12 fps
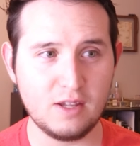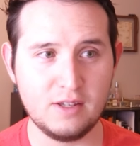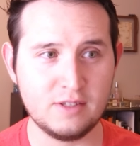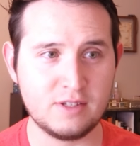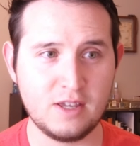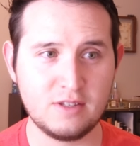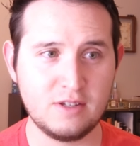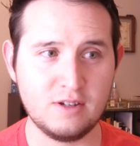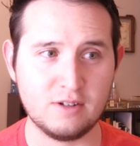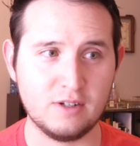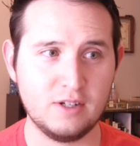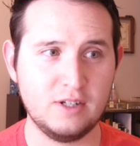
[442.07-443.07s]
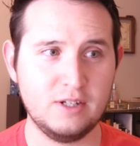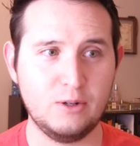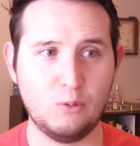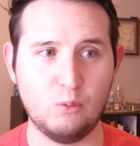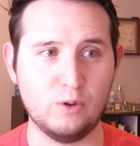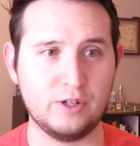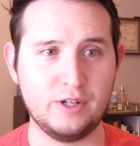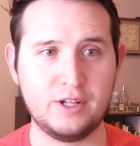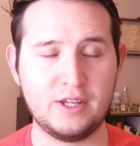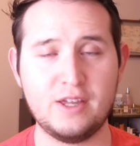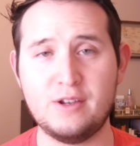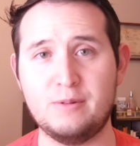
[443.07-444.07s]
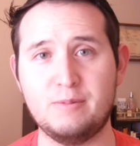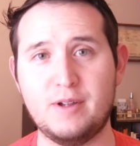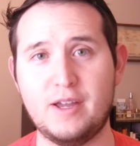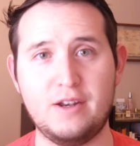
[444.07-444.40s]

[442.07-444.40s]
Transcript: it says here, we're going to get them.